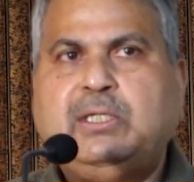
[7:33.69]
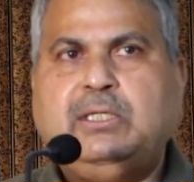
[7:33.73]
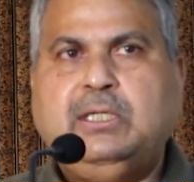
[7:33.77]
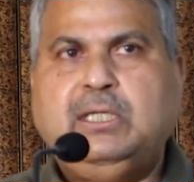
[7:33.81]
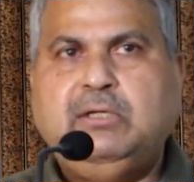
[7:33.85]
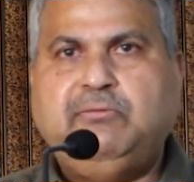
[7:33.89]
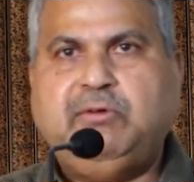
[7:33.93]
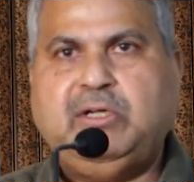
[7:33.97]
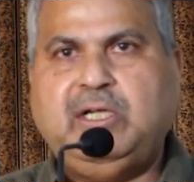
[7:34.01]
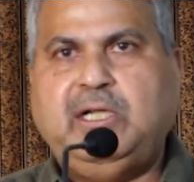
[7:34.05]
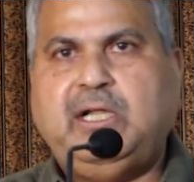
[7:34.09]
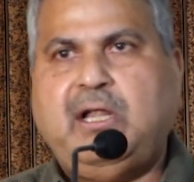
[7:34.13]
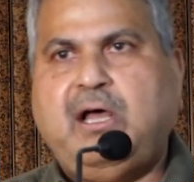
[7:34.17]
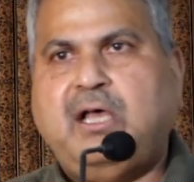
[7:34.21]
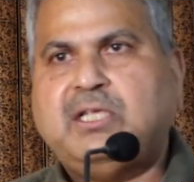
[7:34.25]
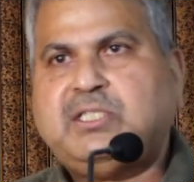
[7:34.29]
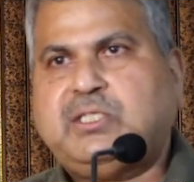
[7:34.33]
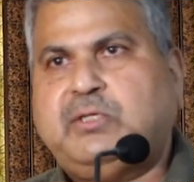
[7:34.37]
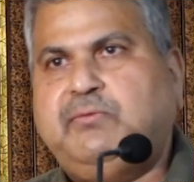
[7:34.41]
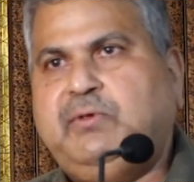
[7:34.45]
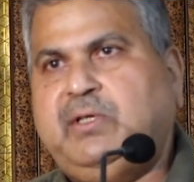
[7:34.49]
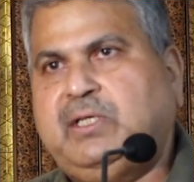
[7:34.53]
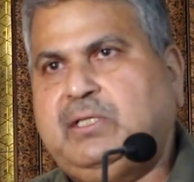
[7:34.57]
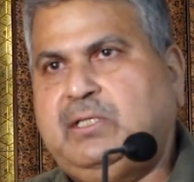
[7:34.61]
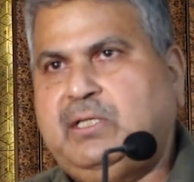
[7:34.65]
Even
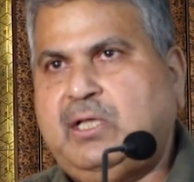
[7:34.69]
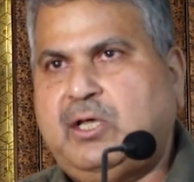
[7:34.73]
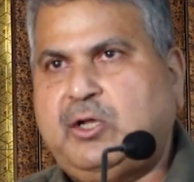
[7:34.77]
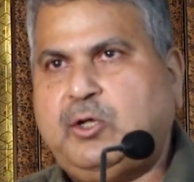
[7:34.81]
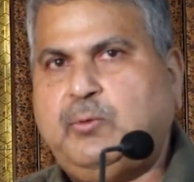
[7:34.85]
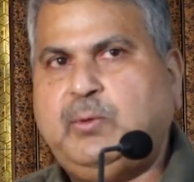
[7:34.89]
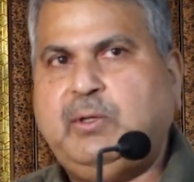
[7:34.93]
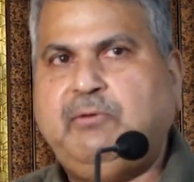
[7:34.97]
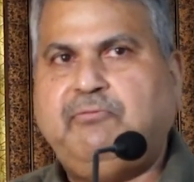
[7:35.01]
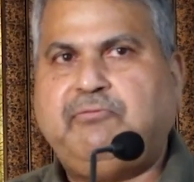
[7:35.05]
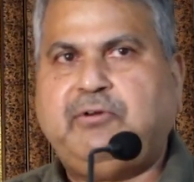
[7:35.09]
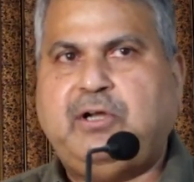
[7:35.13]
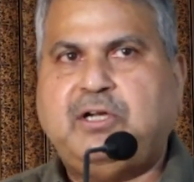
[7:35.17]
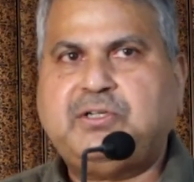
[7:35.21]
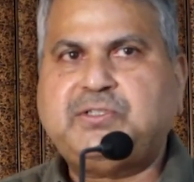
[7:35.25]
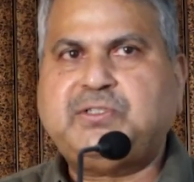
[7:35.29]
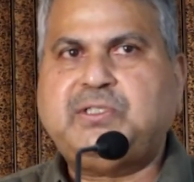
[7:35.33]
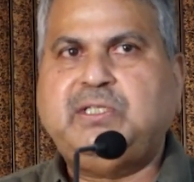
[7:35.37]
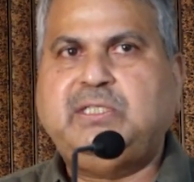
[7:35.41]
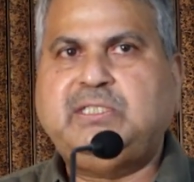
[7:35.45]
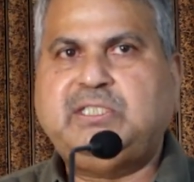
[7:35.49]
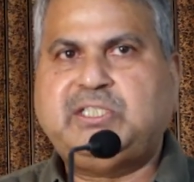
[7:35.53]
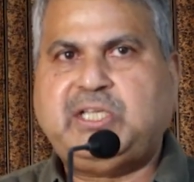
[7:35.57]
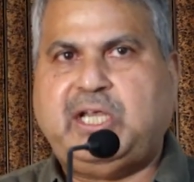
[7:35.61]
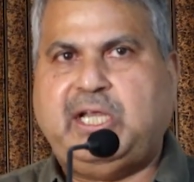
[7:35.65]
last week there have been floods
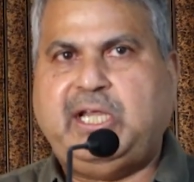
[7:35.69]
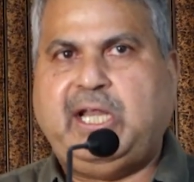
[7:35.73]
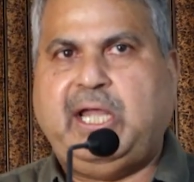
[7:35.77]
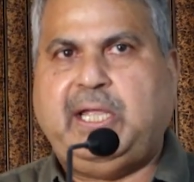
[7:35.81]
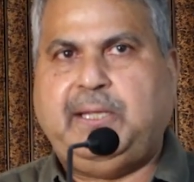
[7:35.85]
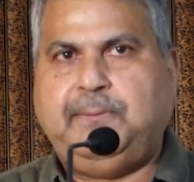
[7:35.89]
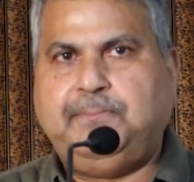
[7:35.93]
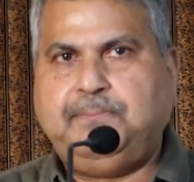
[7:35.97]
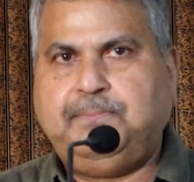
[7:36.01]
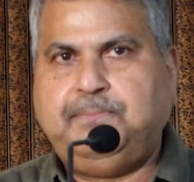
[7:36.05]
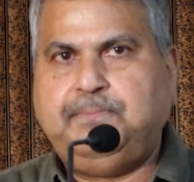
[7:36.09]
in Chennai.